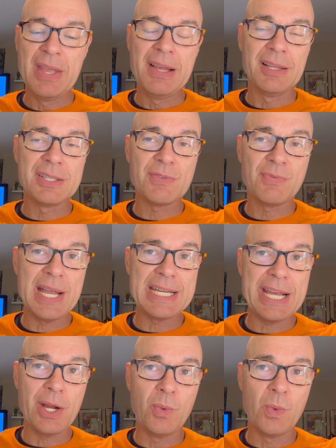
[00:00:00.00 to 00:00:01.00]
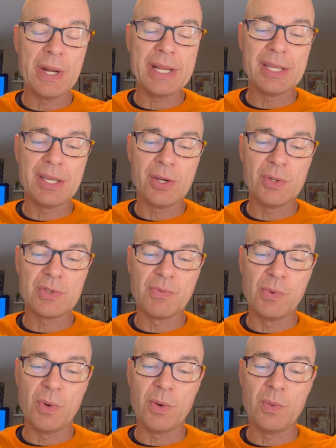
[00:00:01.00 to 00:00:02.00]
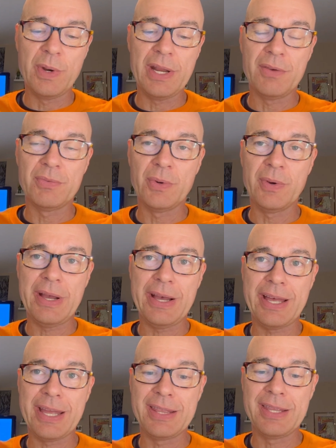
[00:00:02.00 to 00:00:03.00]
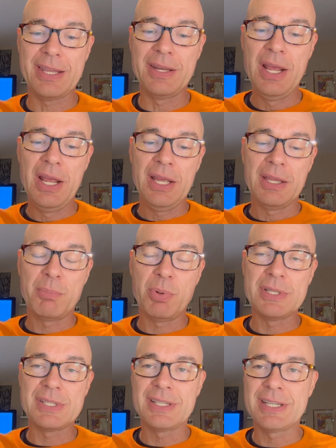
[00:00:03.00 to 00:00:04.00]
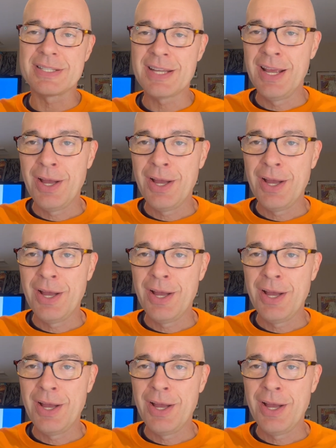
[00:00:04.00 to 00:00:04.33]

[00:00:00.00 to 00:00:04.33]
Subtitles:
Let's find out what it goes for whenever I then put it to the test.